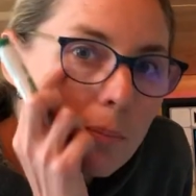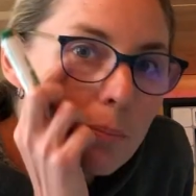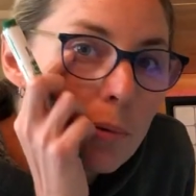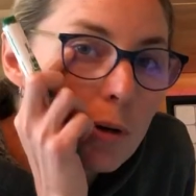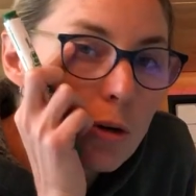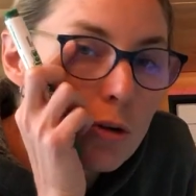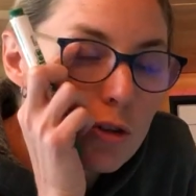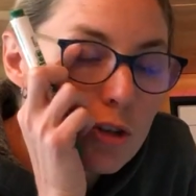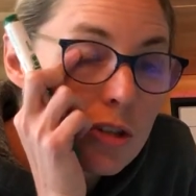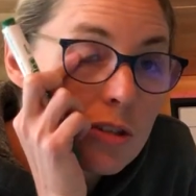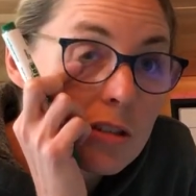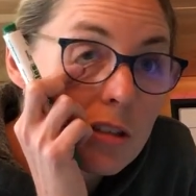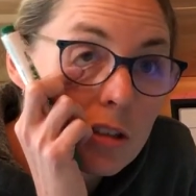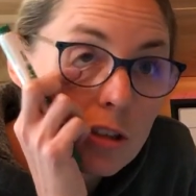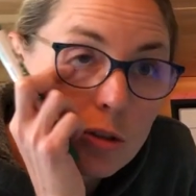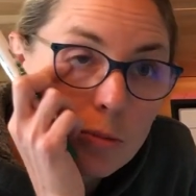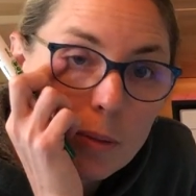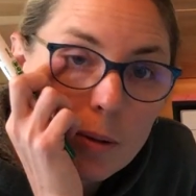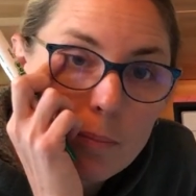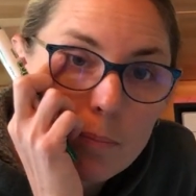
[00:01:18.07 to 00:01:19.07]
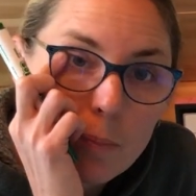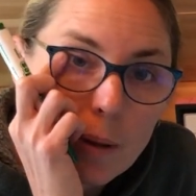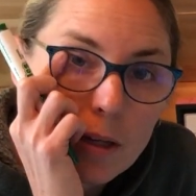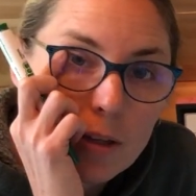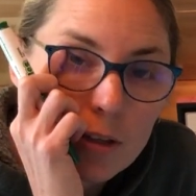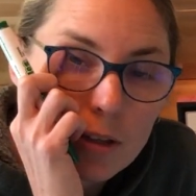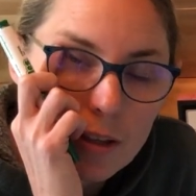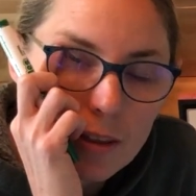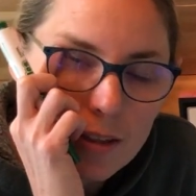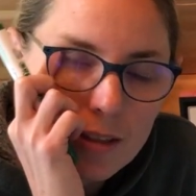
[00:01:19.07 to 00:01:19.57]
approach is a little bit
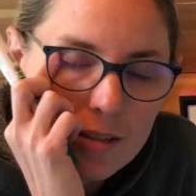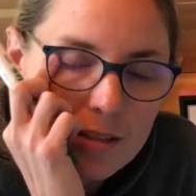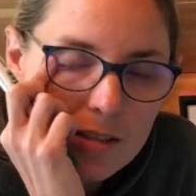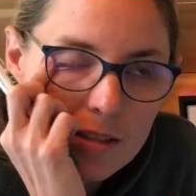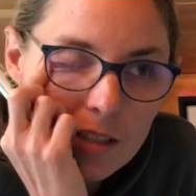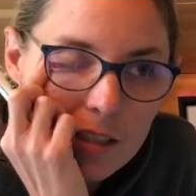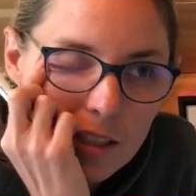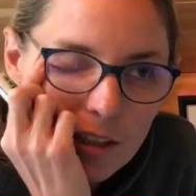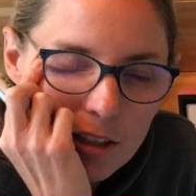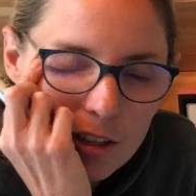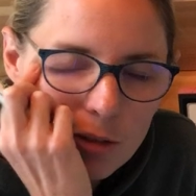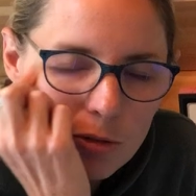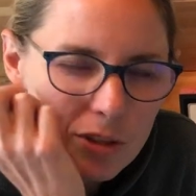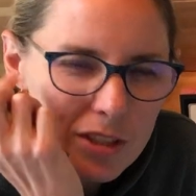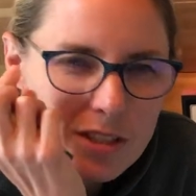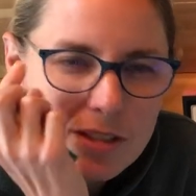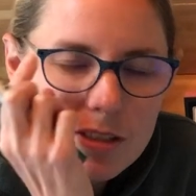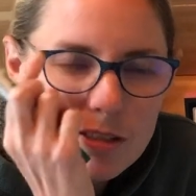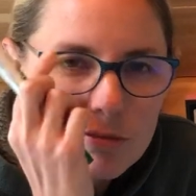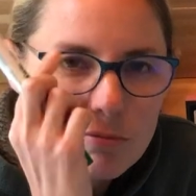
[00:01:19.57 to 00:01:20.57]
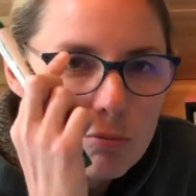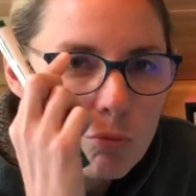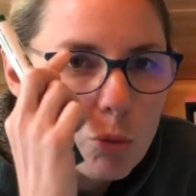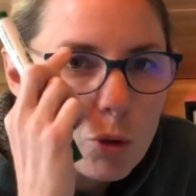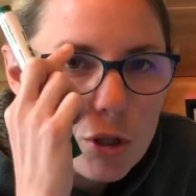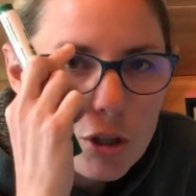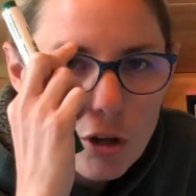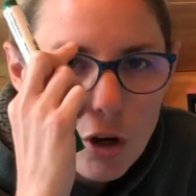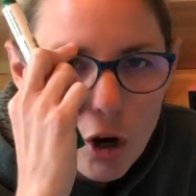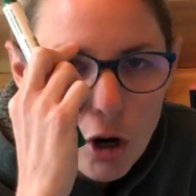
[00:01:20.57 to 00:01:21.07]
better in this scenario. This
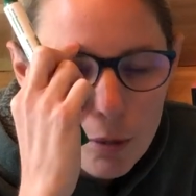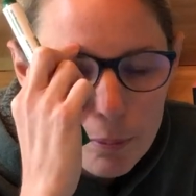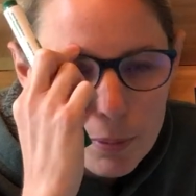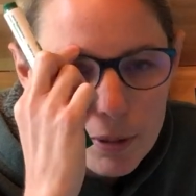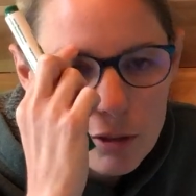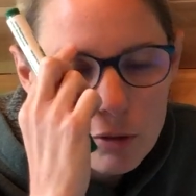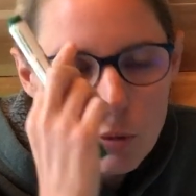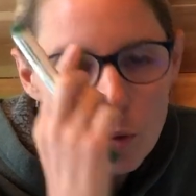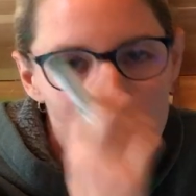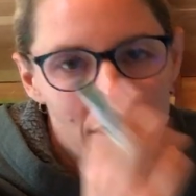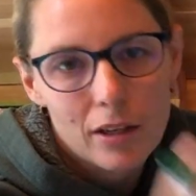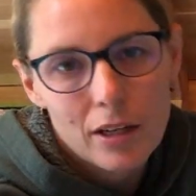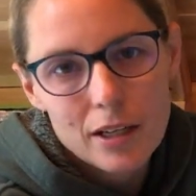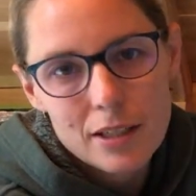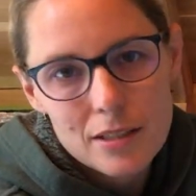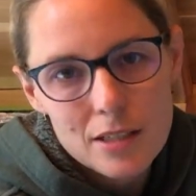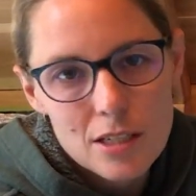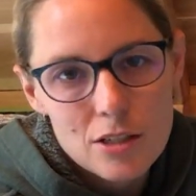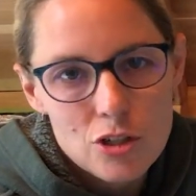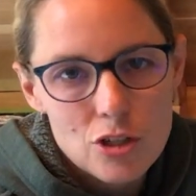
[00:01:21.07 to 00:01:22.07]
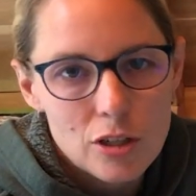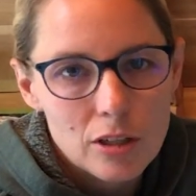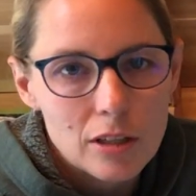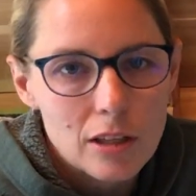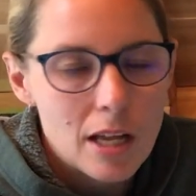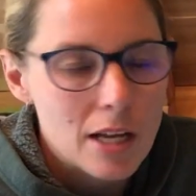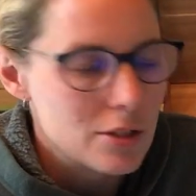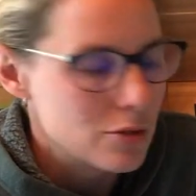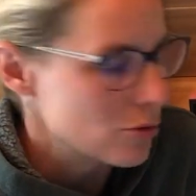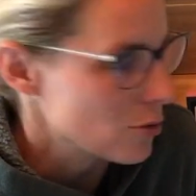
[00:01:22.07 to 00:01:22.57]
would not be the way that I teach in a
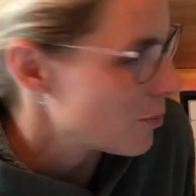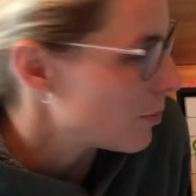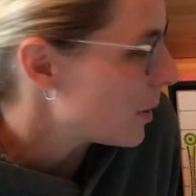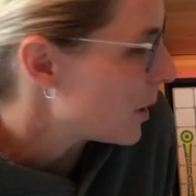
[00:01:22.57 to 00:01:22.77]
classroom